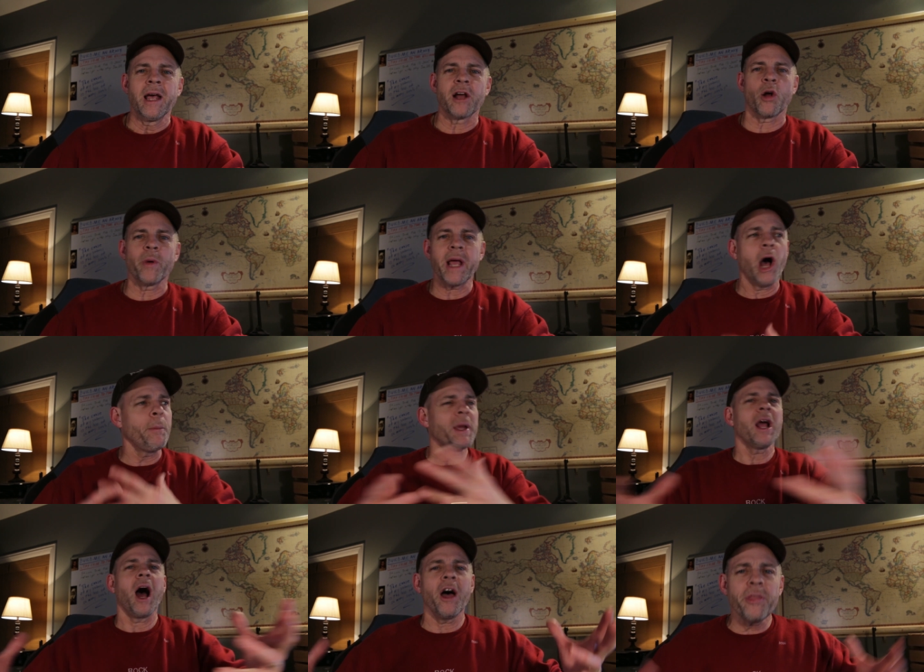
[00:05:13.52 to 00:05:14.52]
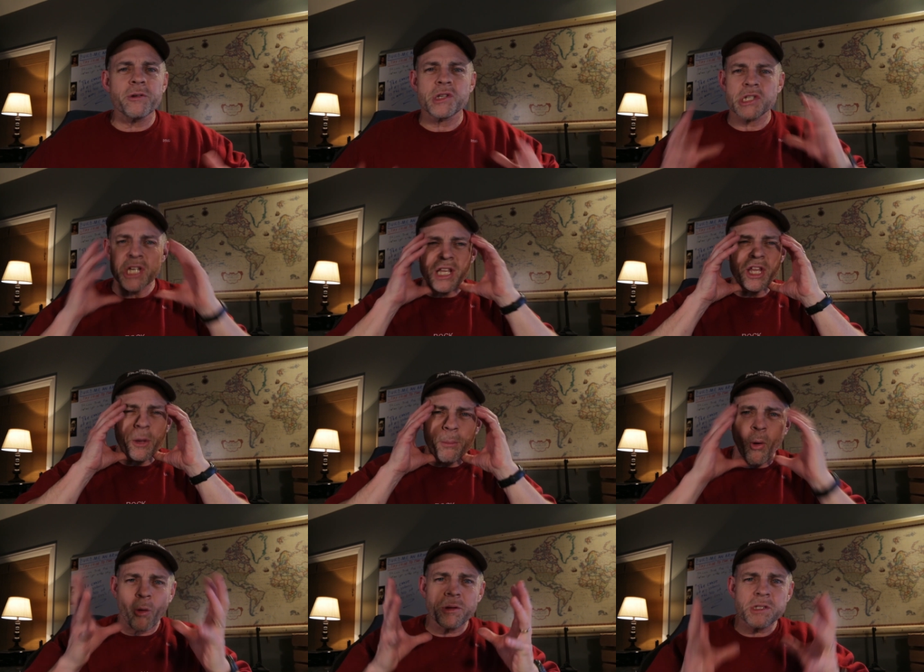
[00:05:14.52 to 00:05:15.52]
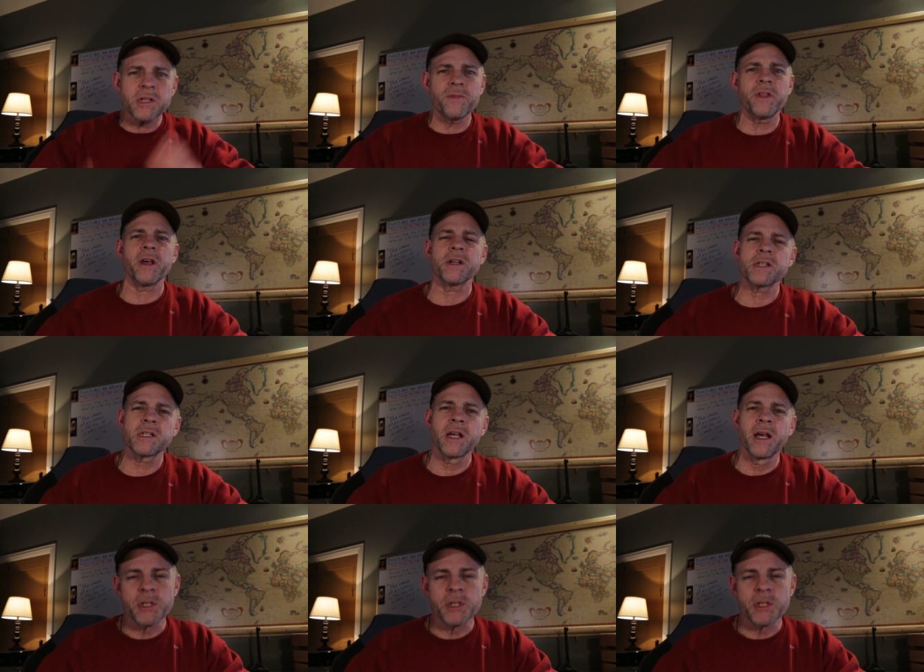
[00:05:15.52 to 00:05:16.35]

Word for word: And are we helping others see the importance of this?